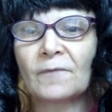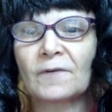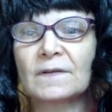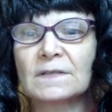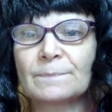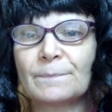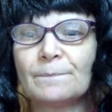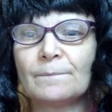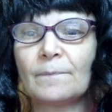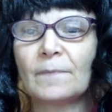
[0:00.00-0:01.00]
for
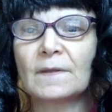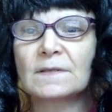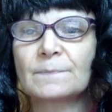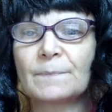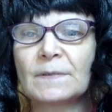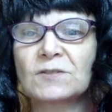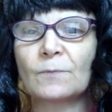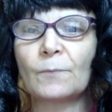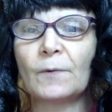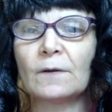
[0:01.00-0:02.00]
this
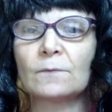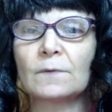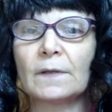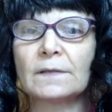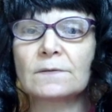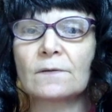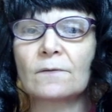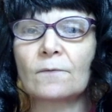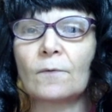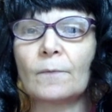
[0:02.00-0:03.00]
bishop, we don't like to
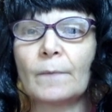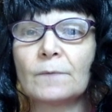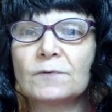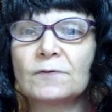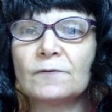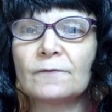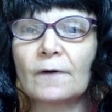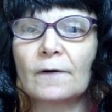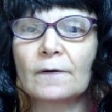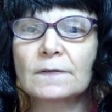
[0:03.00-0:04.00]
throw him out too
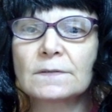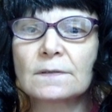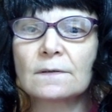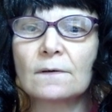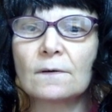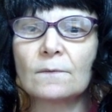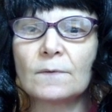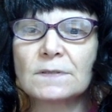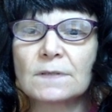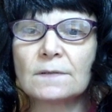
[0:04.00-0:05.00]
far because it
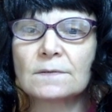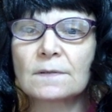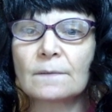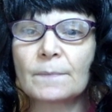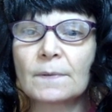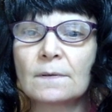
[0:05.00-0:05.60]
always ends up